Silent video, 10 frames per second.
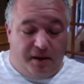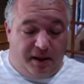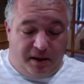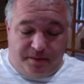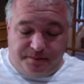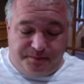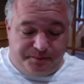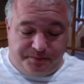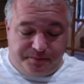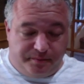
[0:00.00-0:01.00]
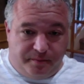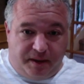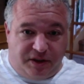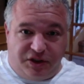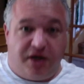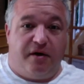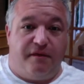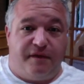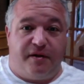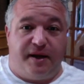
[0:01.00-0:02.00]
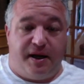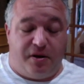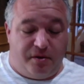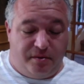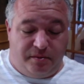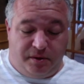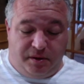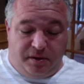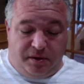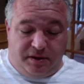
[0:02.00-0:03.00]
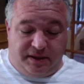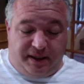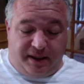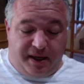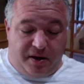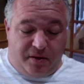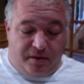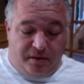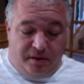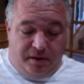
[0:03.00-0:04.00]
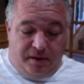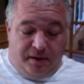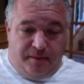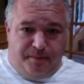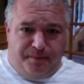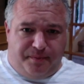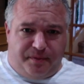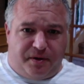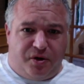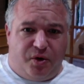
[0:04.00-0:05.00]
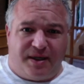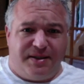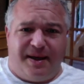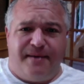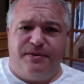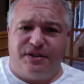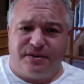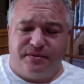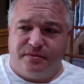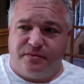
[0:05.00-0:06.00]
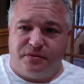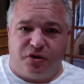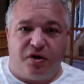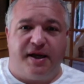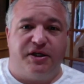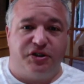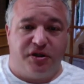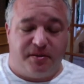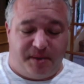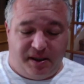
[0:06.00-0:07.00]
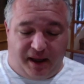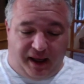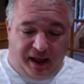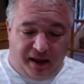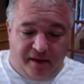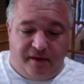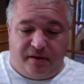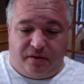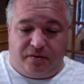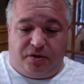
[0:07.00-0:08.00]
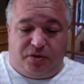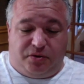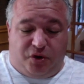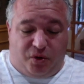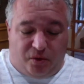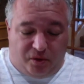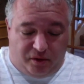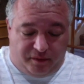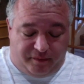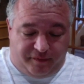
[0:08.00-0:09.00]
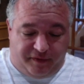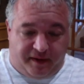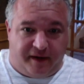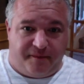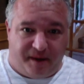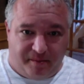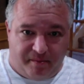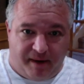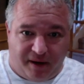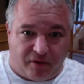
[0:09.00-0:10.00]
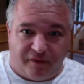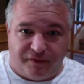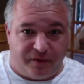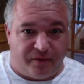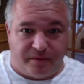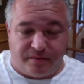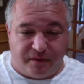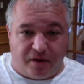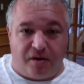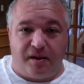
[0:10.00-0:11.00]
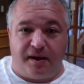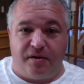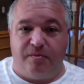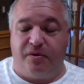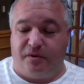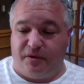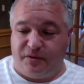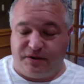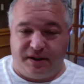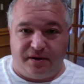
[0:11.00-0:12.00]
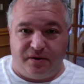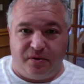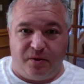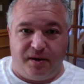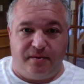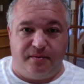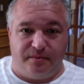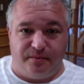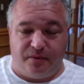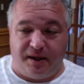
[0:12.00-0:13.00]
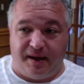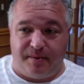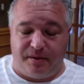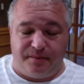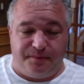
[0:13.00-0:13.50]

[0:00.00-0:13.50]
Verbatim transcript: Um, my chair fell down, sank down. QuickTime just crashed on me, and the cord fell out of my microphone. All hell broke loose. I don't know what what happened.